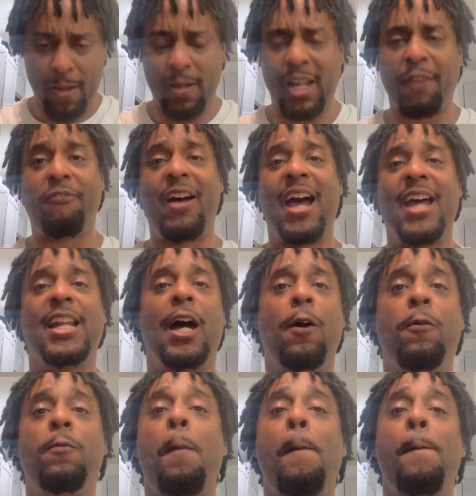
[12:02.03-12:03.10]
They find
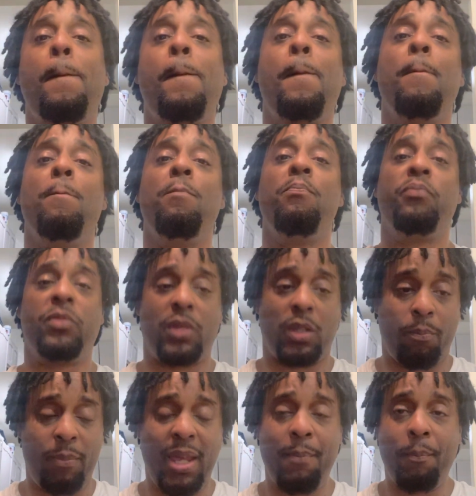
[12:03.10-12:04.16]
out
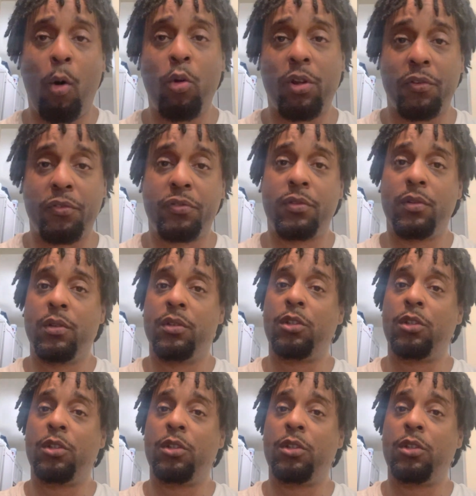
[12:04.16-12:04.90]
men motives.